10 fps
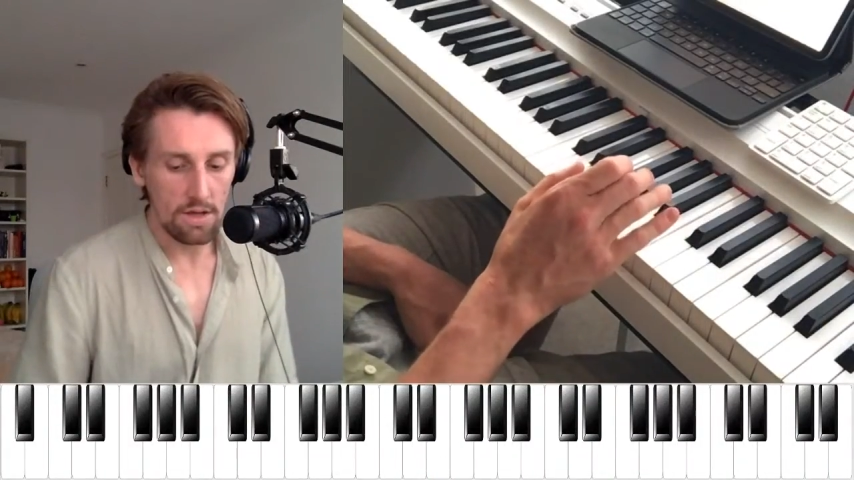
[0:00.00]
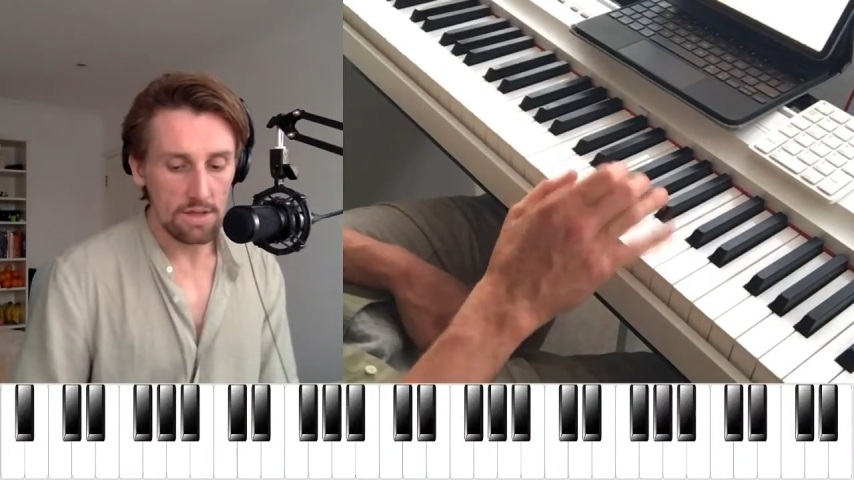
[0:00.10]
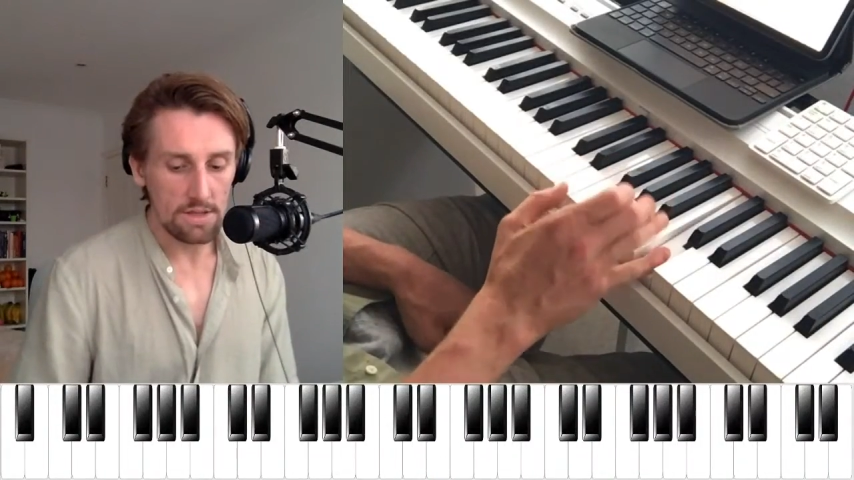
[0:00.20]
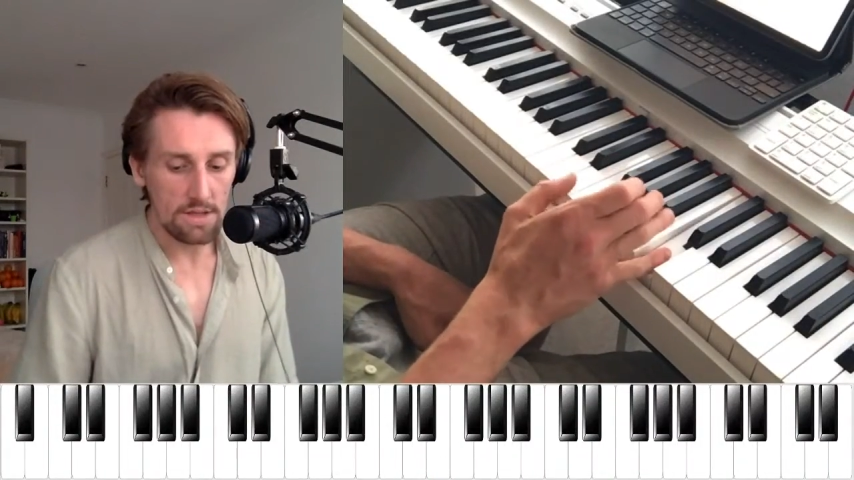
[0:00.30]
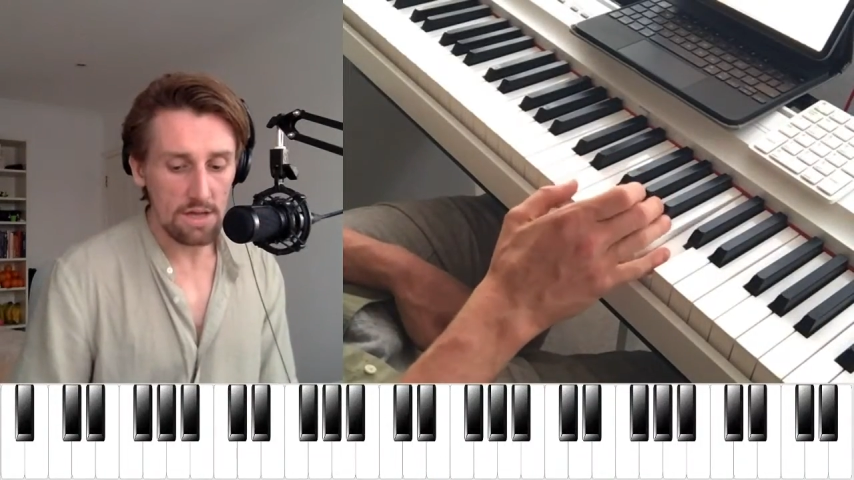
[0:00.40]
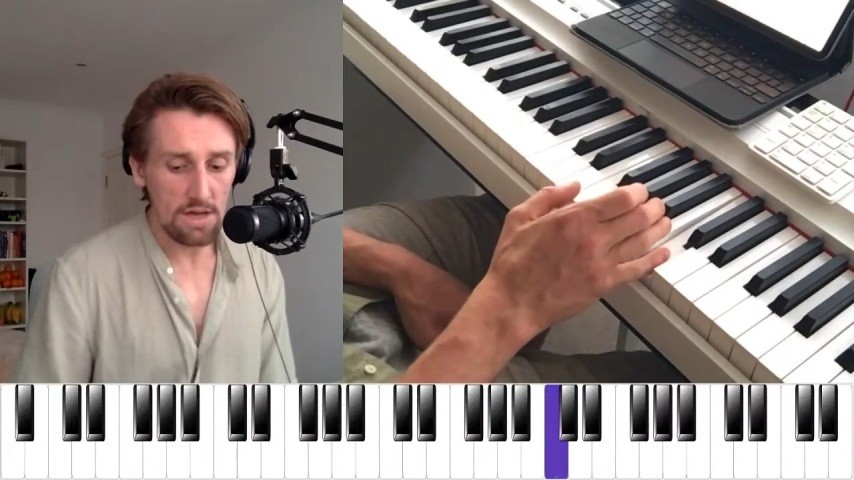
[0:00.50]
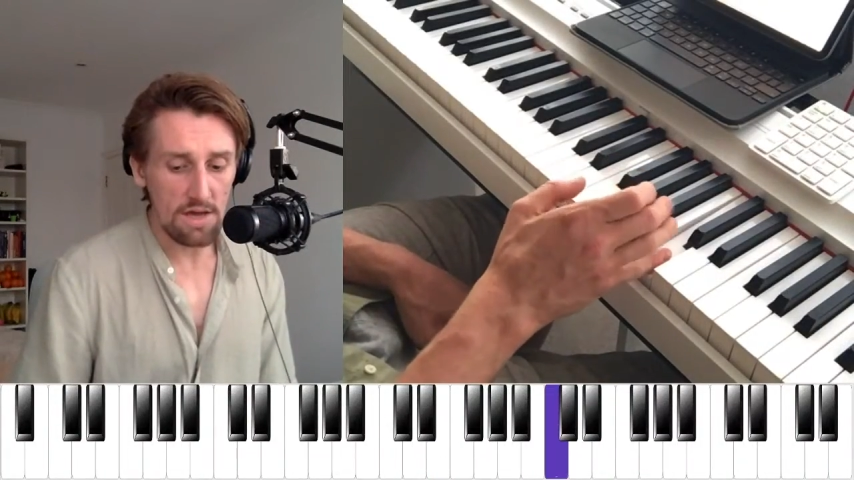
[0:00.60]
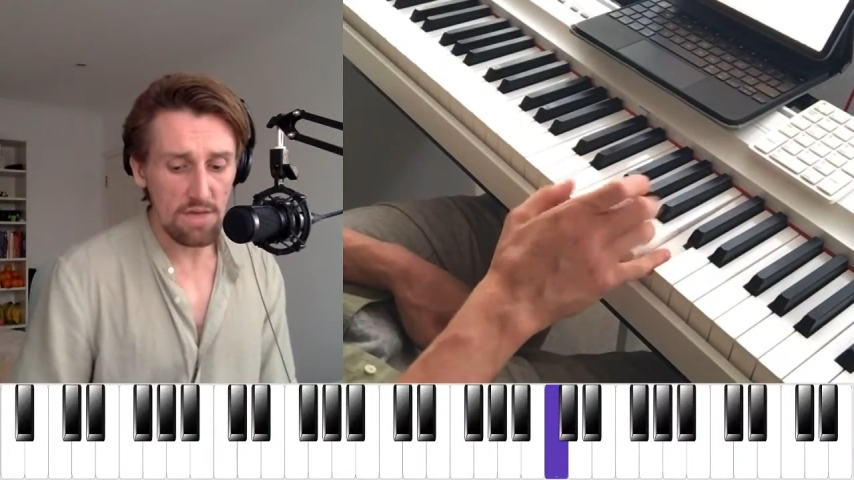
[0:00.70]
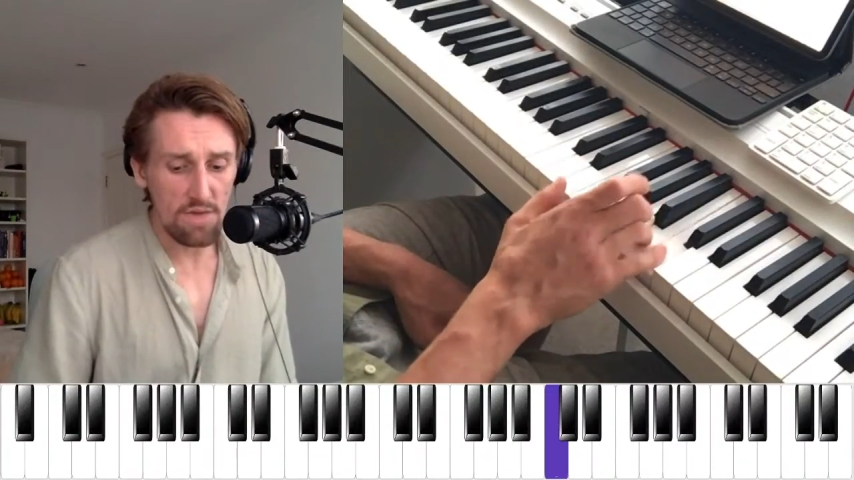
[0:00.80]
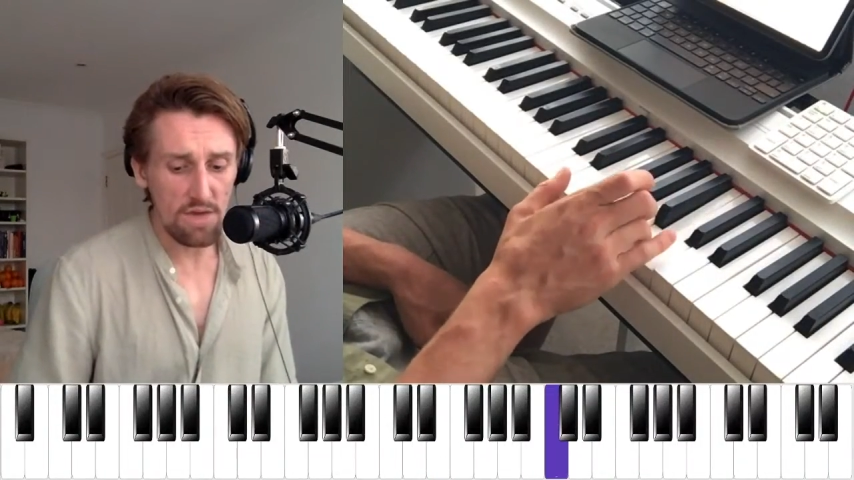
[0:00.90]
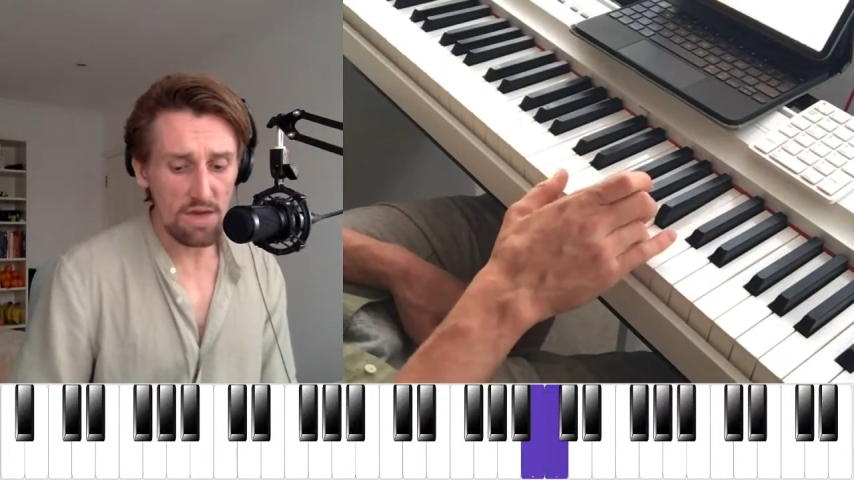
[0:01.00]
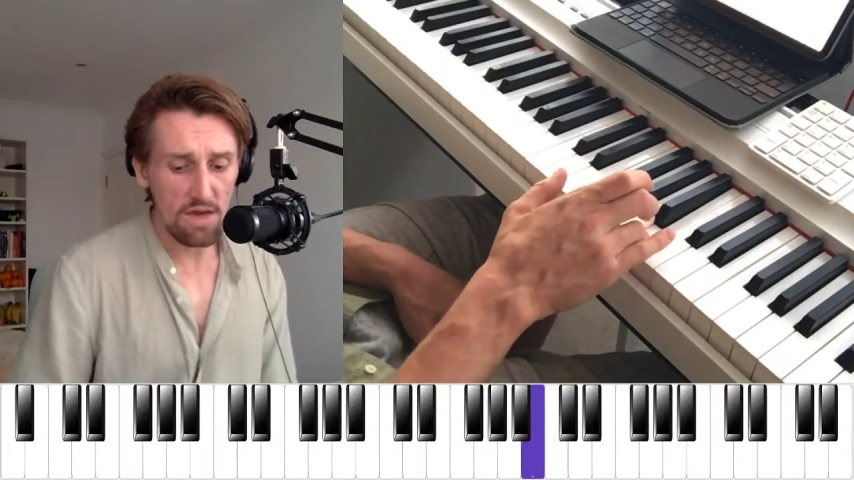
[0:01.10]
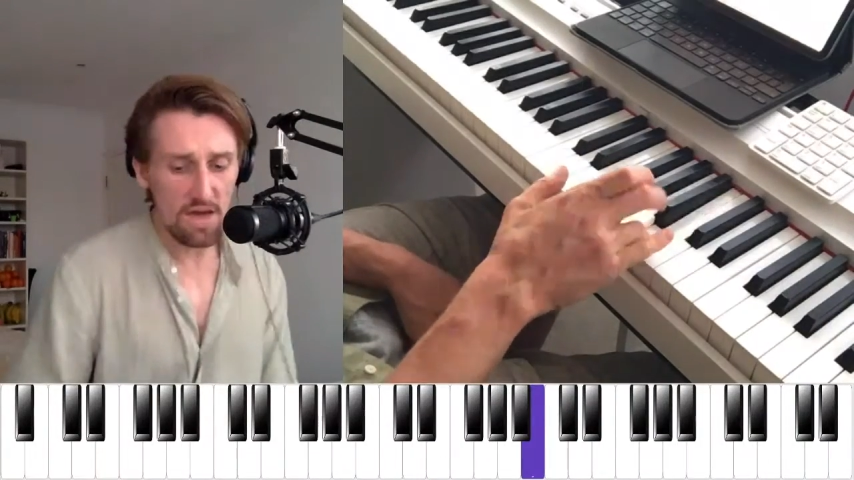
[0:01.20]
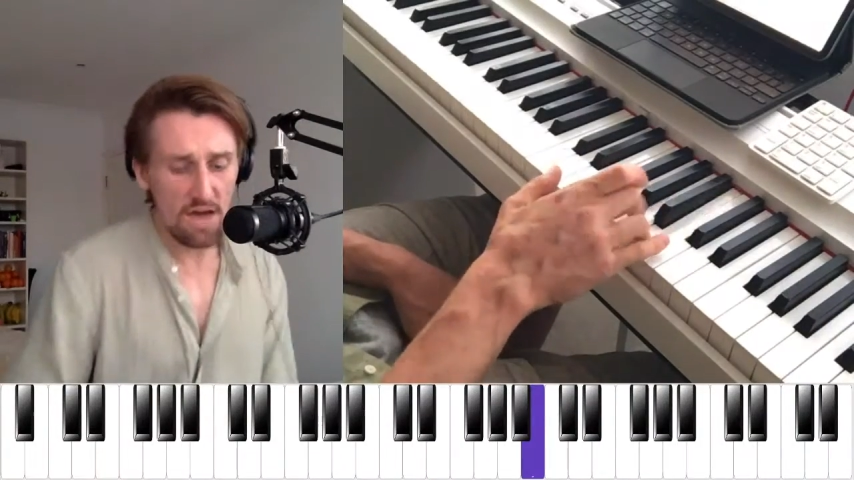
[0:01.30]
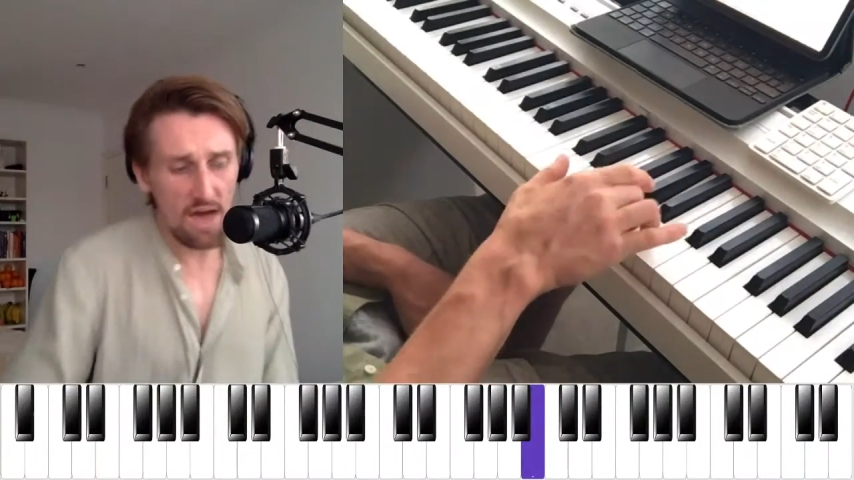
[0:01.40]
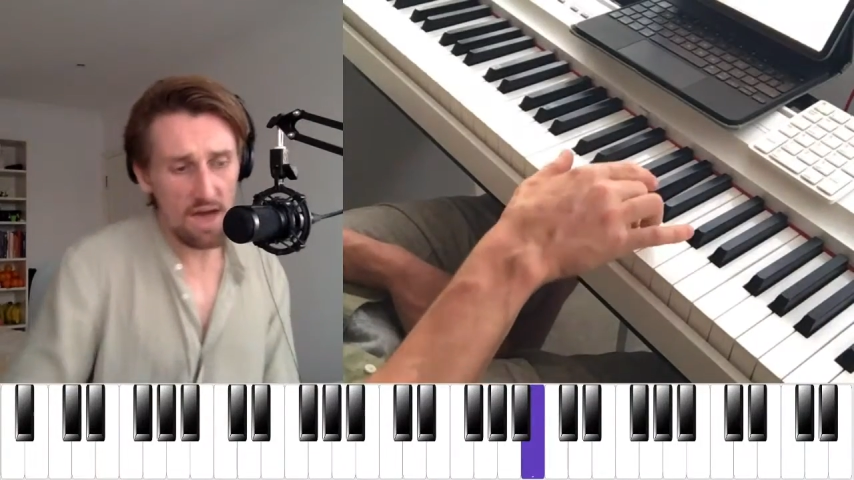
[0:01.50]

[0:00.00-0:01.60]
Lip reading: C, B, A,